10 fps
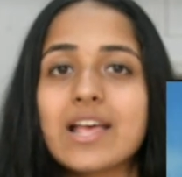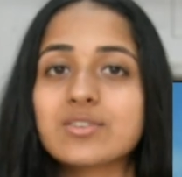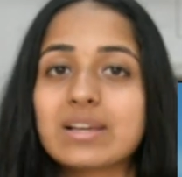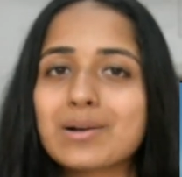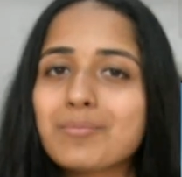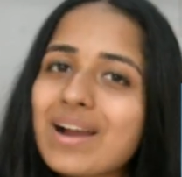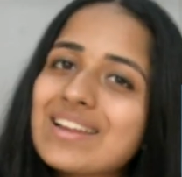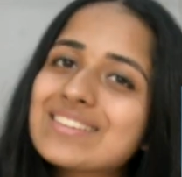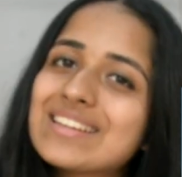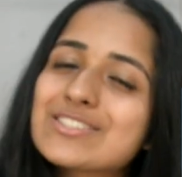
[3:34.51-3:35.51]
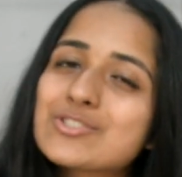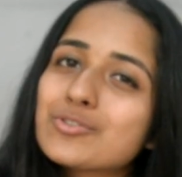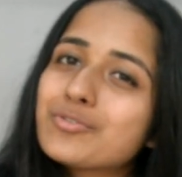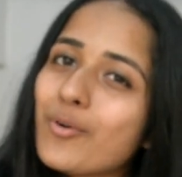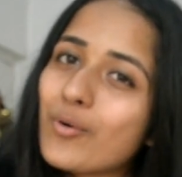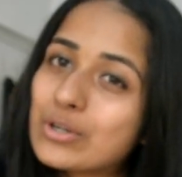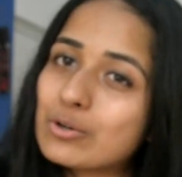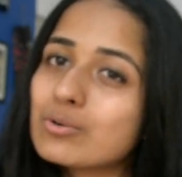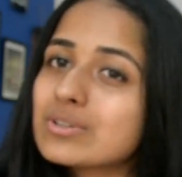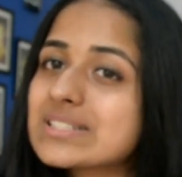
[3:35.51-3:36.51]
So I combined these two
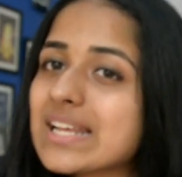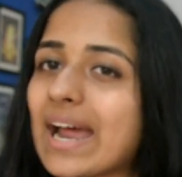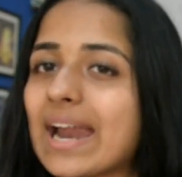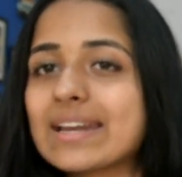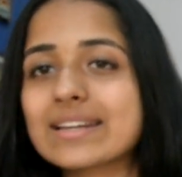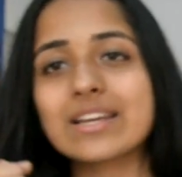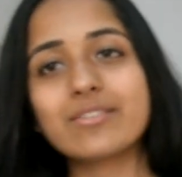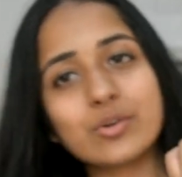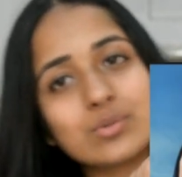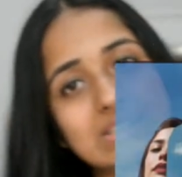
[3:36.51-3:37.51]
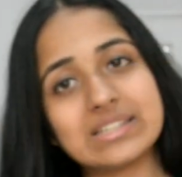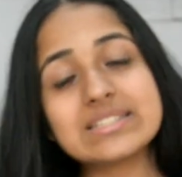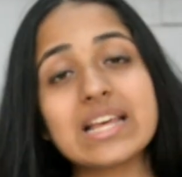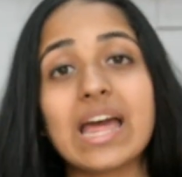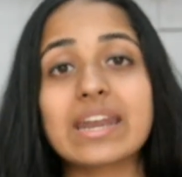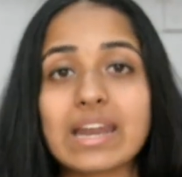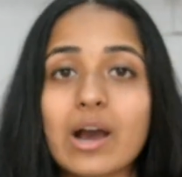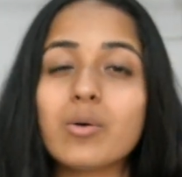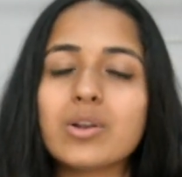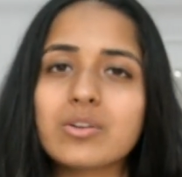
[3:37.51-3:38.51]
photos and give you this.
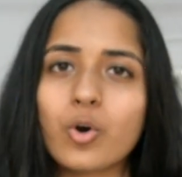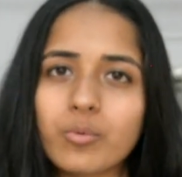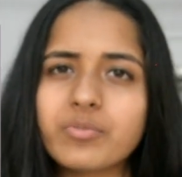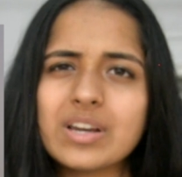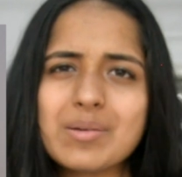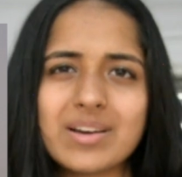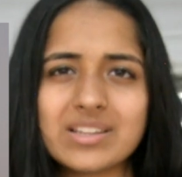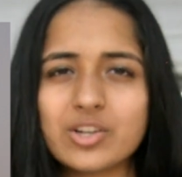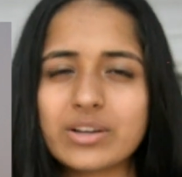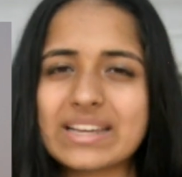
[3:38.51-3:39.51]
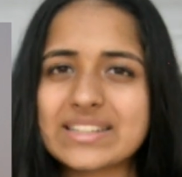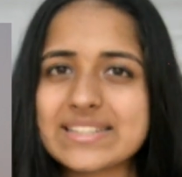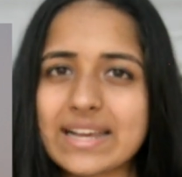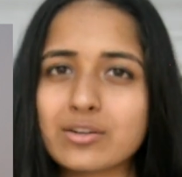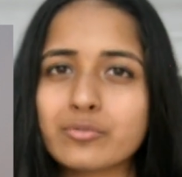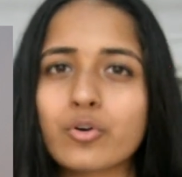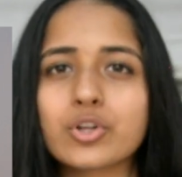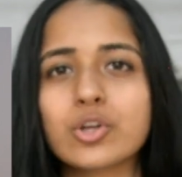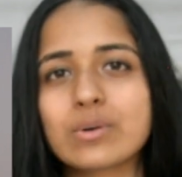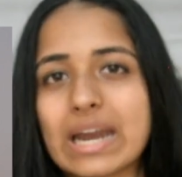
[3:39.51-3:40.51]
Now hopefully by looking at the second
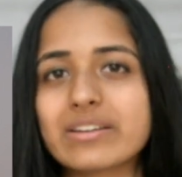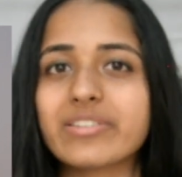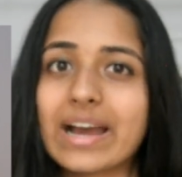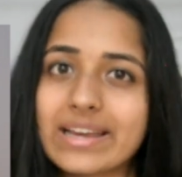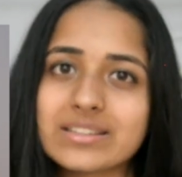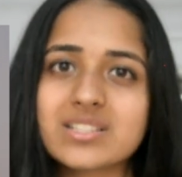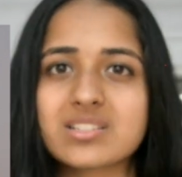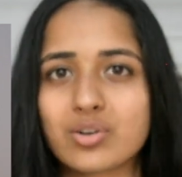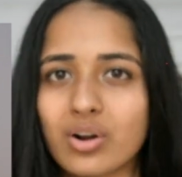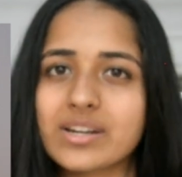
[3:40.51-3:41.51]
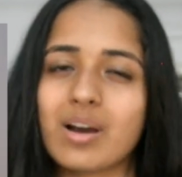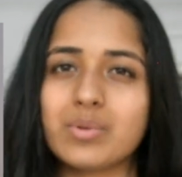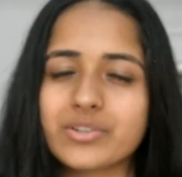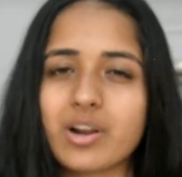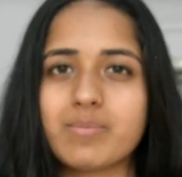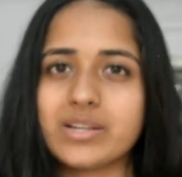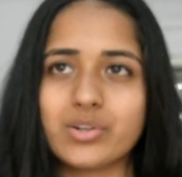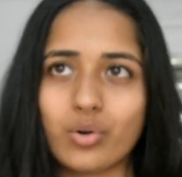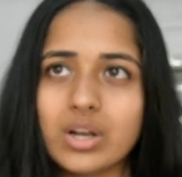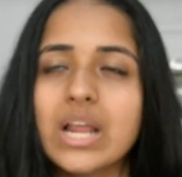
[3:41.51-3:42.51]
photo you get why this is called Double Trouble
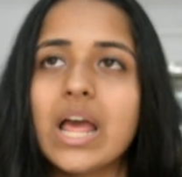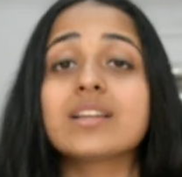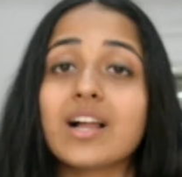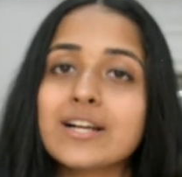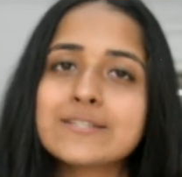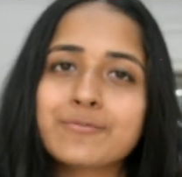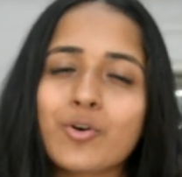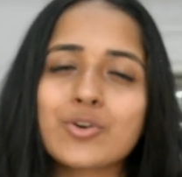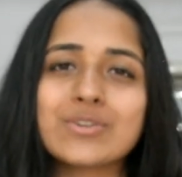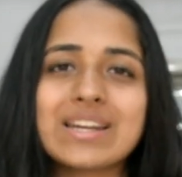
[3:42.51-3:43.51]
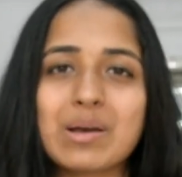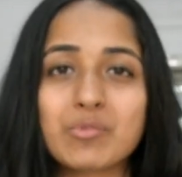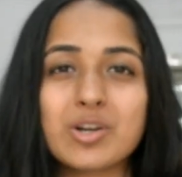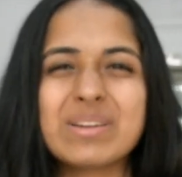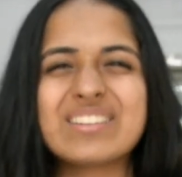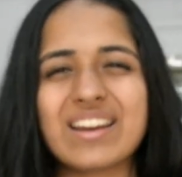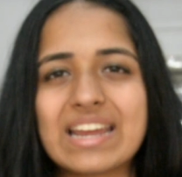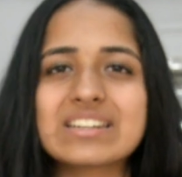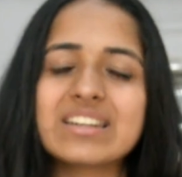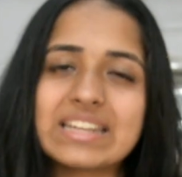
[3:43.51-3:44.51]
and all. The last photo that I'm going to be
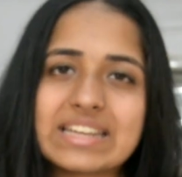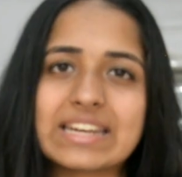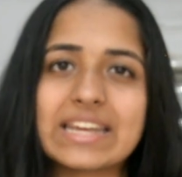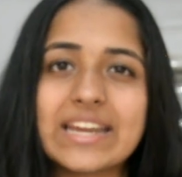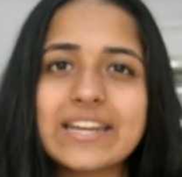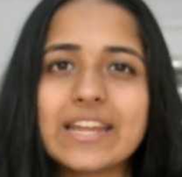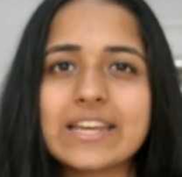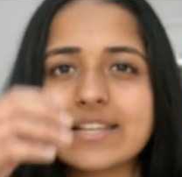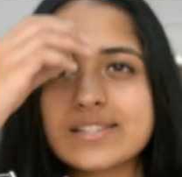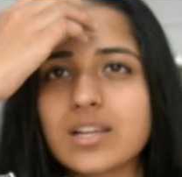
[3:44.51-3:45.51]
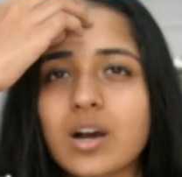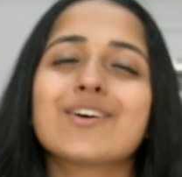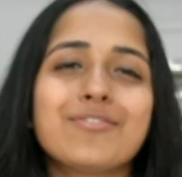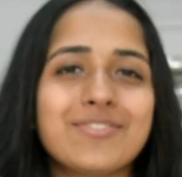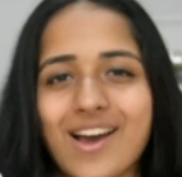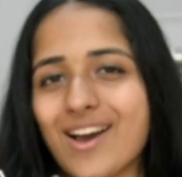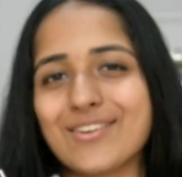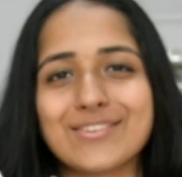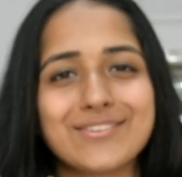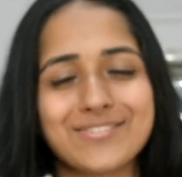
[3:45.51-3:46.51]
trying to recreate is a
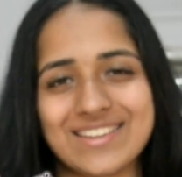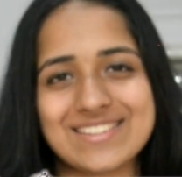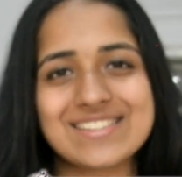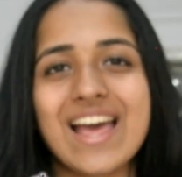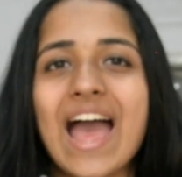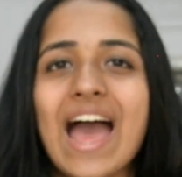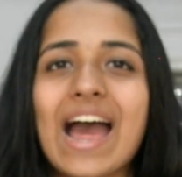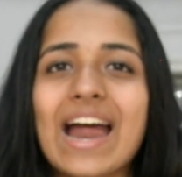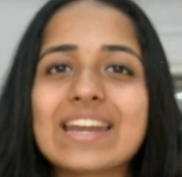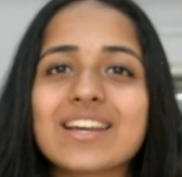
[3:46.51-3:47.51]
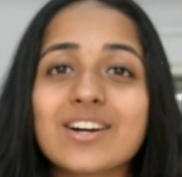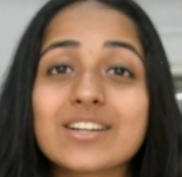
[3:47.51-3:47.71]
flower on the face, and